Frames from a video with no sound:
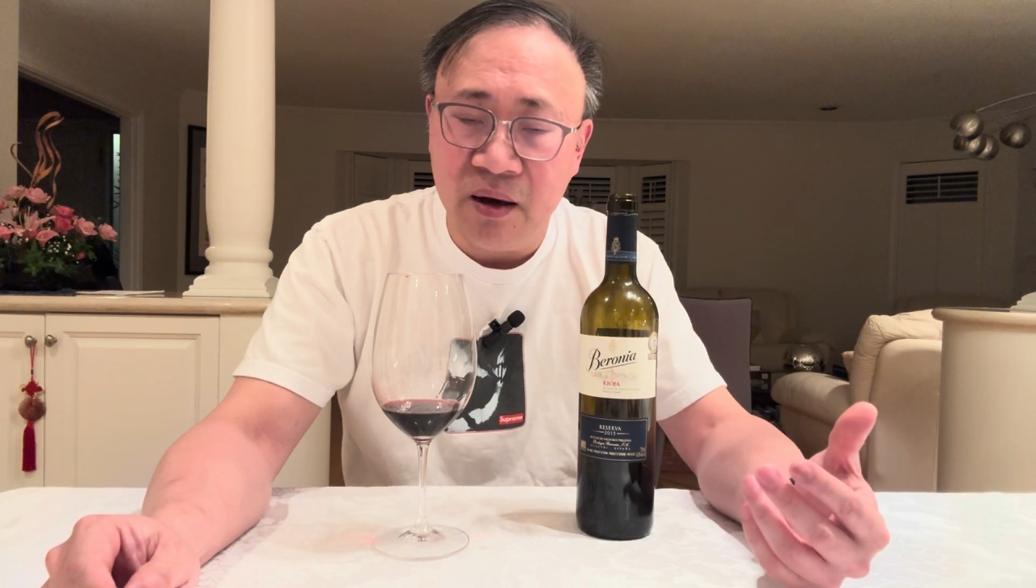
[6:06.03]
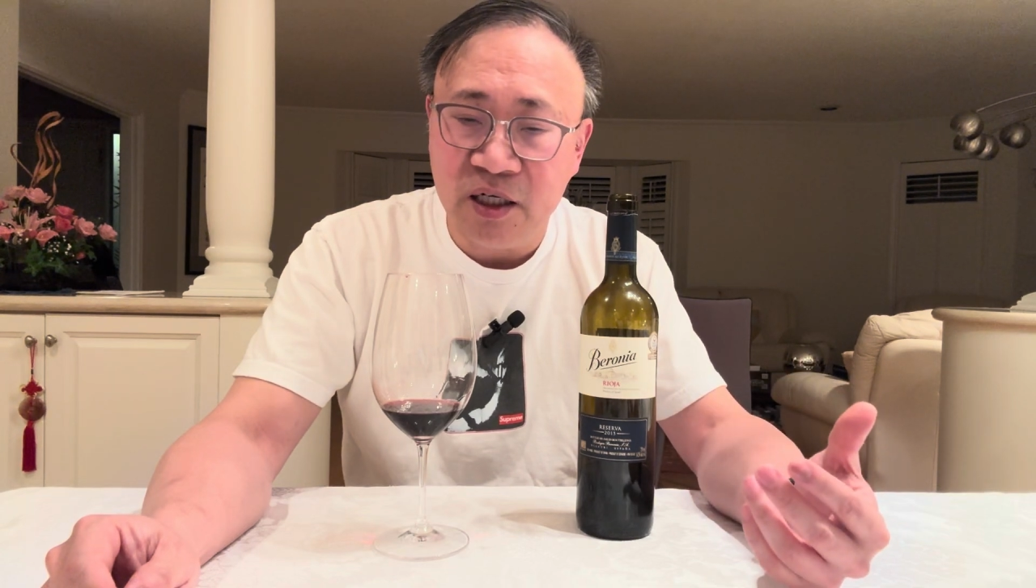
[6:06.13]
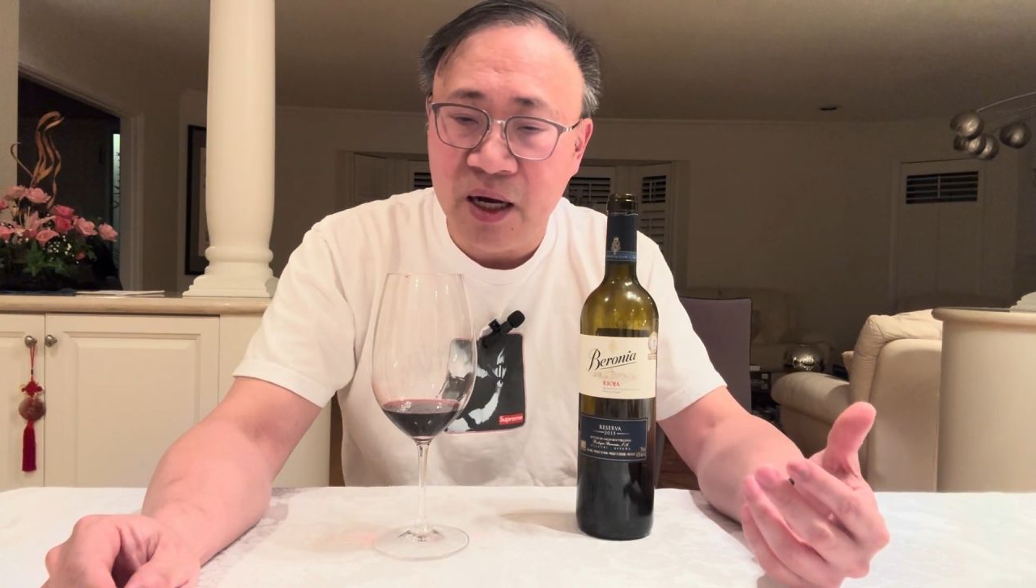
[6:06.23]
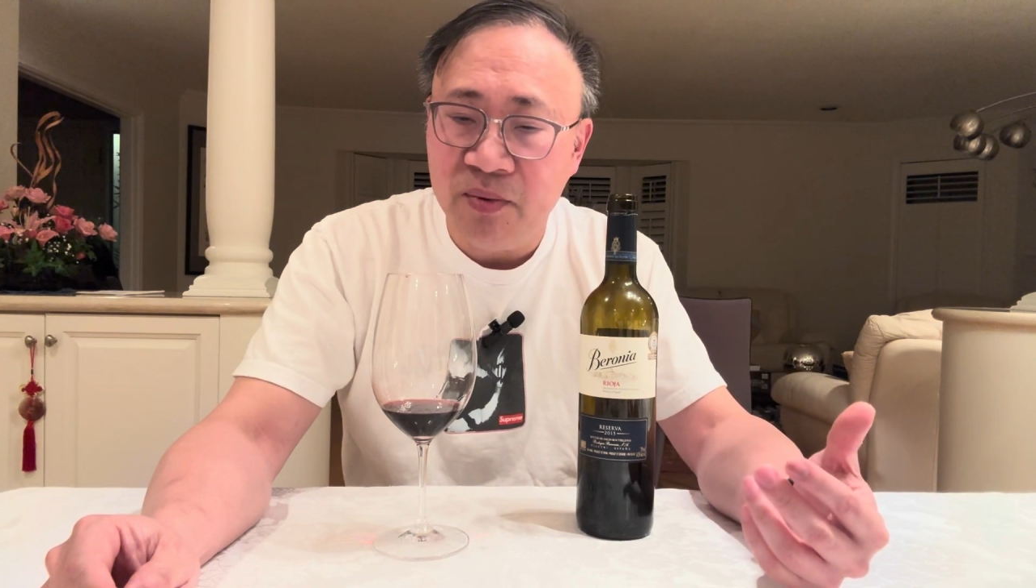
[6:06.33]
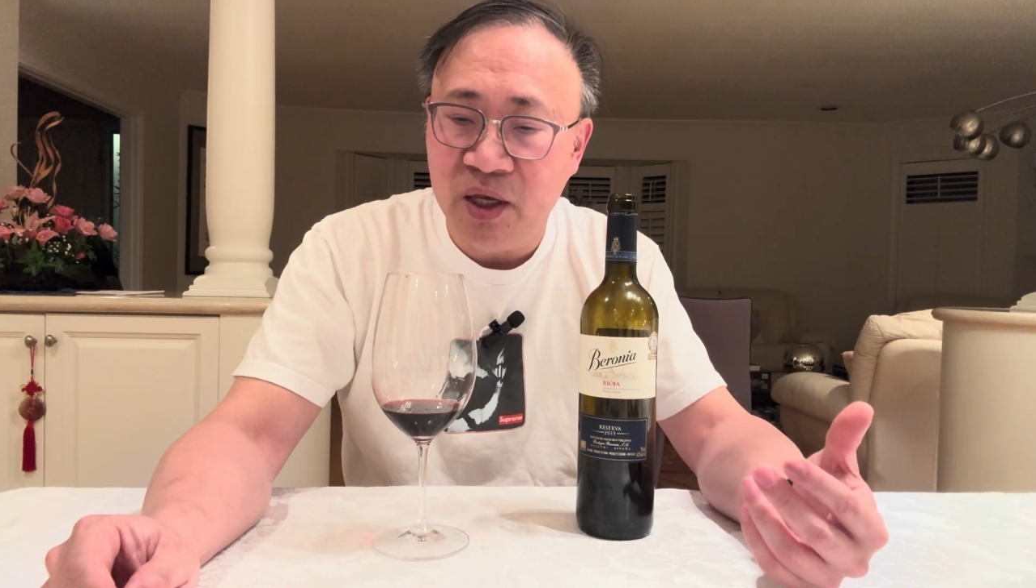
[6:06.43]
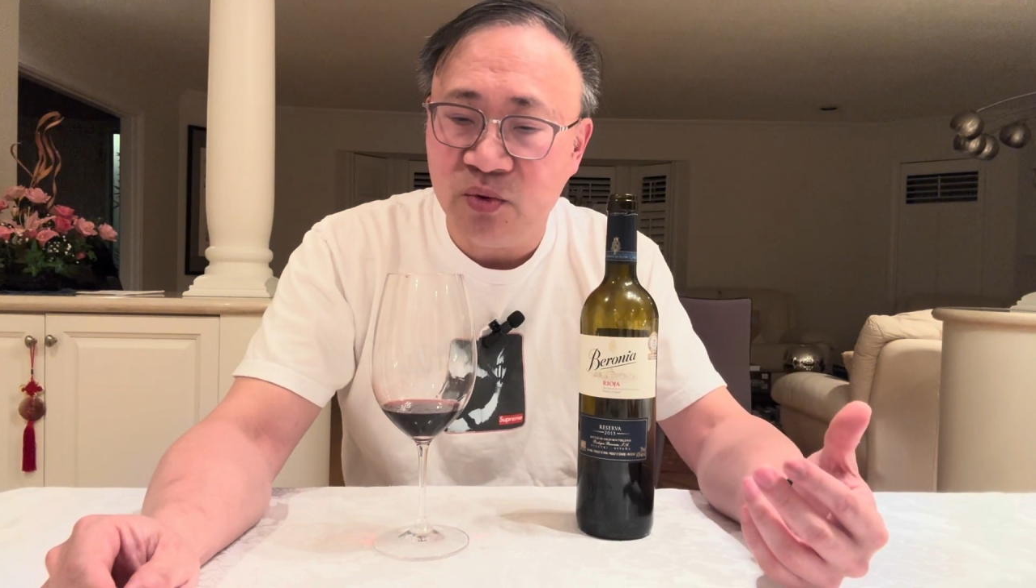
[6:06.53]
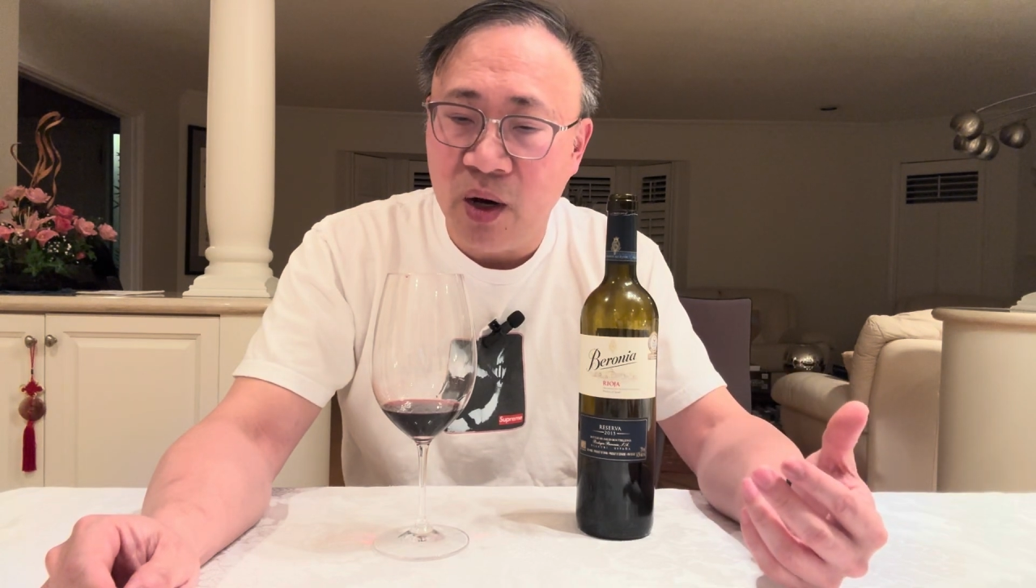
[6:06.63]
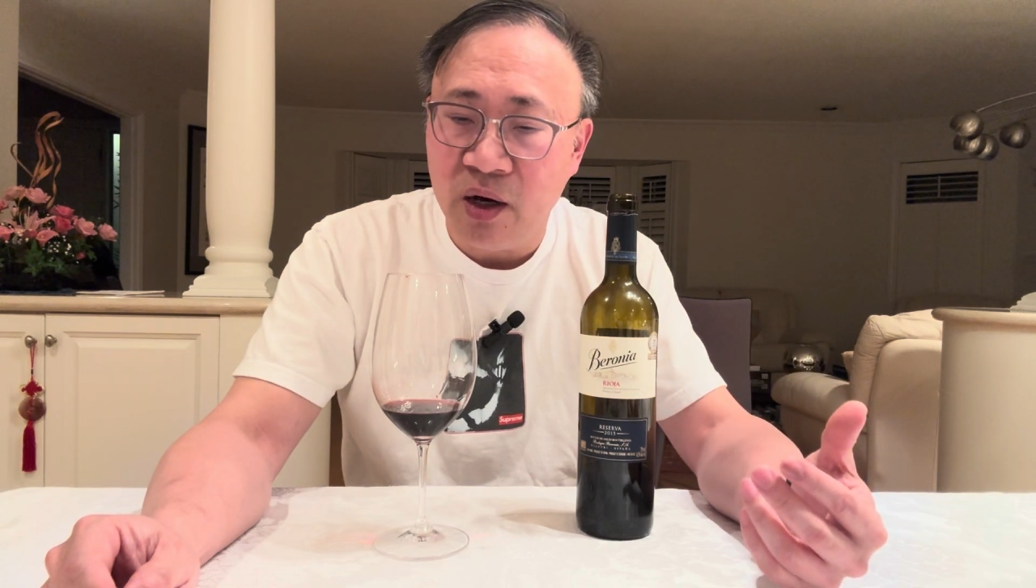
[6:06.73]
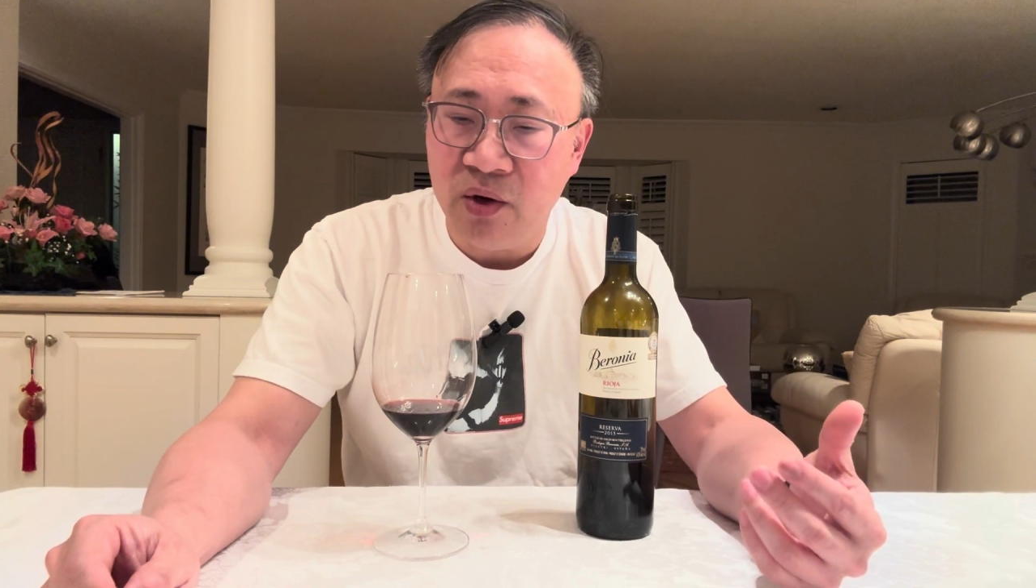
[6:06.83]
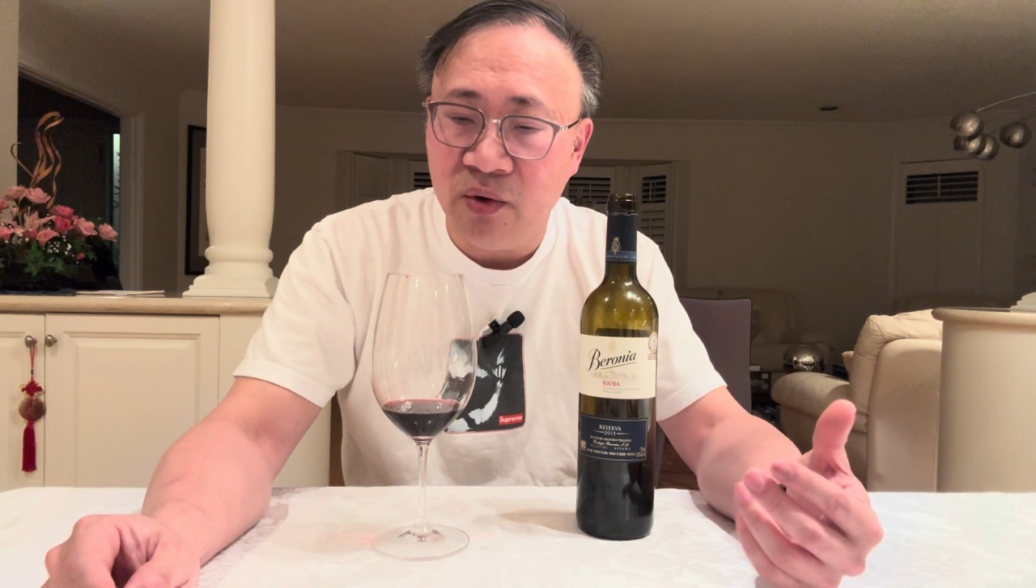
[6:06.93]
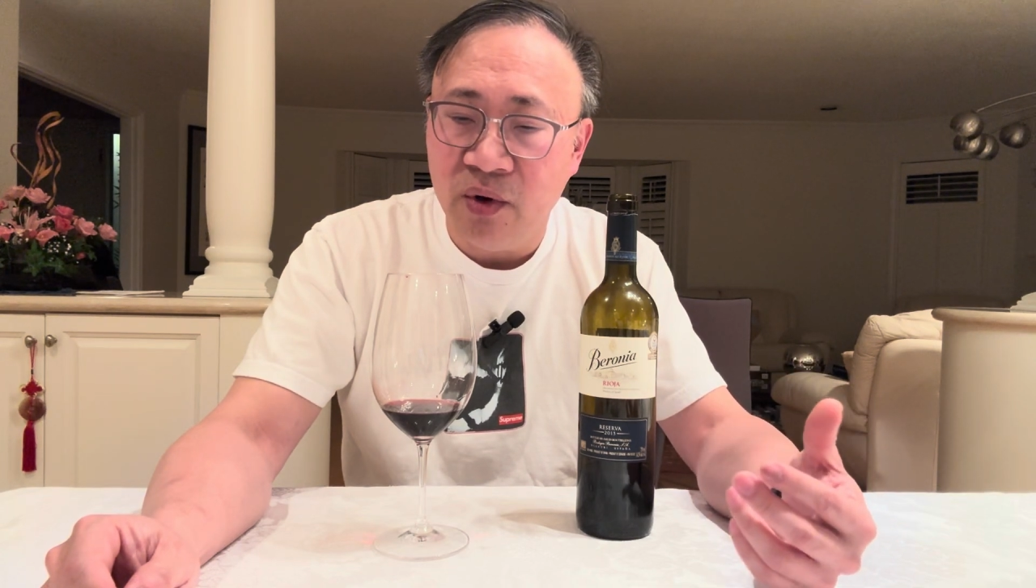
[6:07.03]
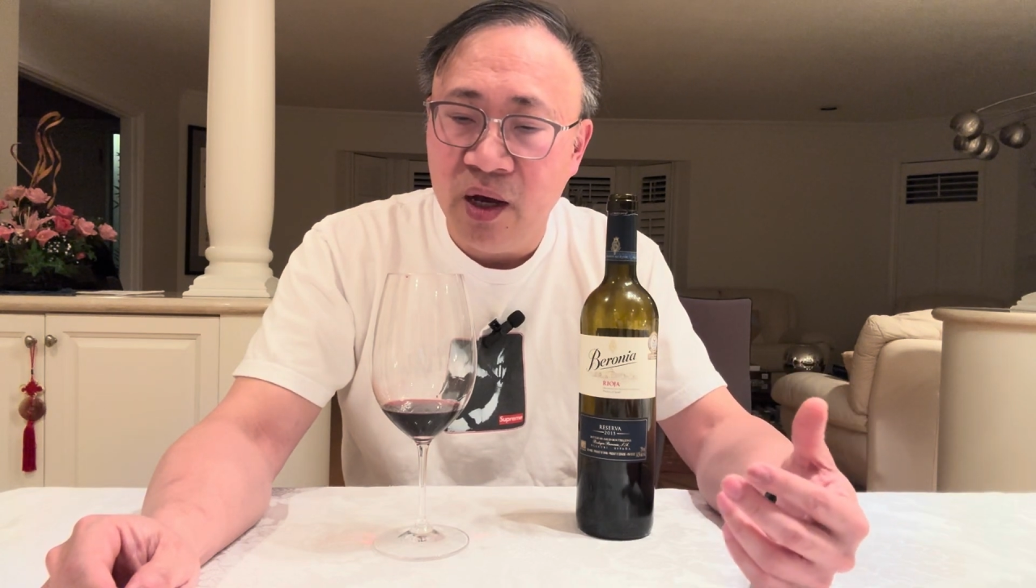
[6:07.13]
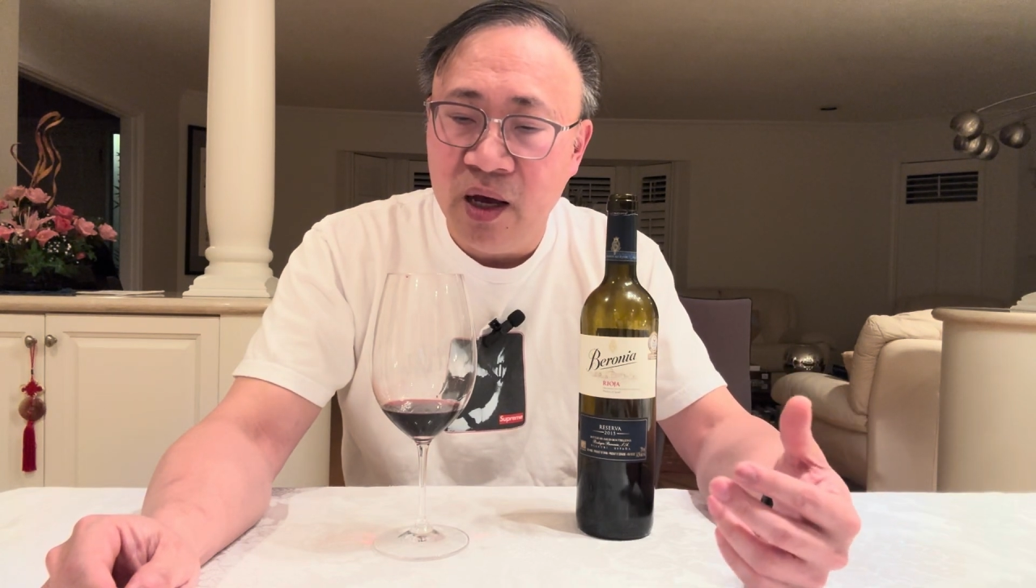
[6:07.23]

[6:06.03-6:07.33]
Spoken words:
Japanese Wagyu,